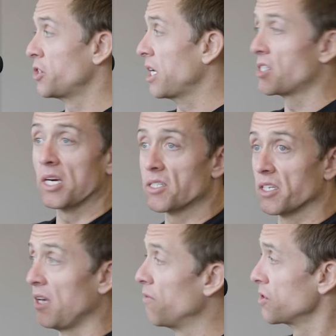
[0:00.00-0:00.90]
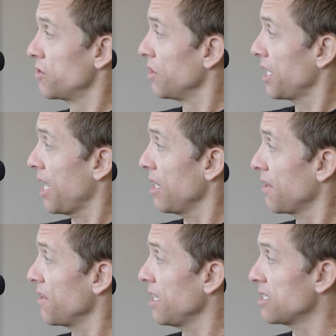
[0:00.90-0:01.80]
Chacha Sagiv was good
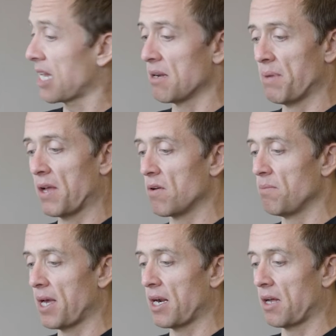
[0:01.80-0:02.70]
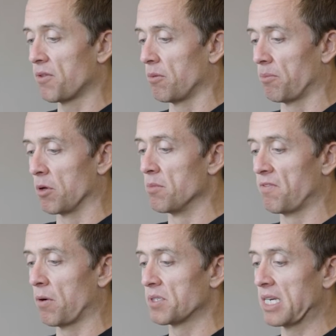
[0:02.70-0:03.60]
again. I think he's getting better and better. I thought
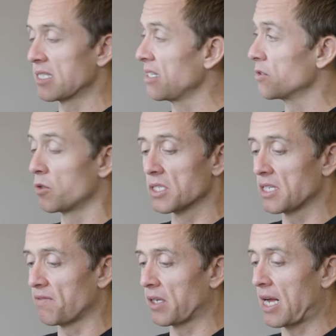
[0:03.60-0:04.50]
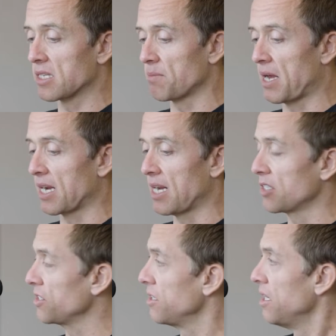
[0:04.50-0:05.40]
Blumenfeld was excellent. It was good to see Velasa back
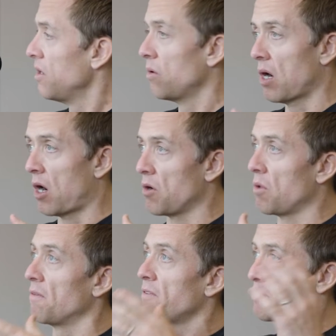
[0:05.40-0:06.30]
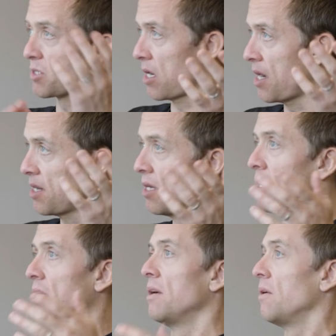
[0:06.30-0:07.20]
in action. On the flip side,
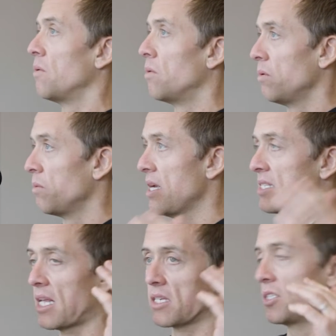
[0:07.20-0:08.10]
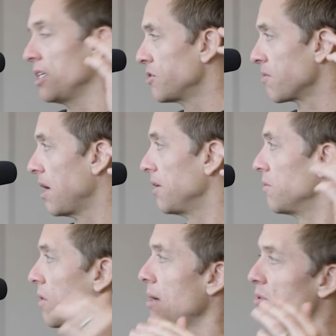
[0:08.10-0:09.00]
where's Alex Yee's
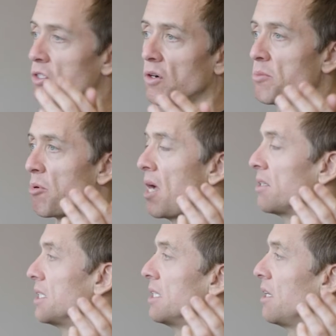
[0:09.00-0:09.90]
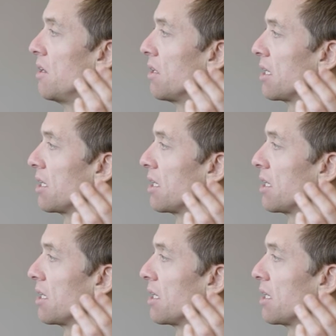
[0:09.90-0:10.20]
run? What happened to Johnny Brownlee?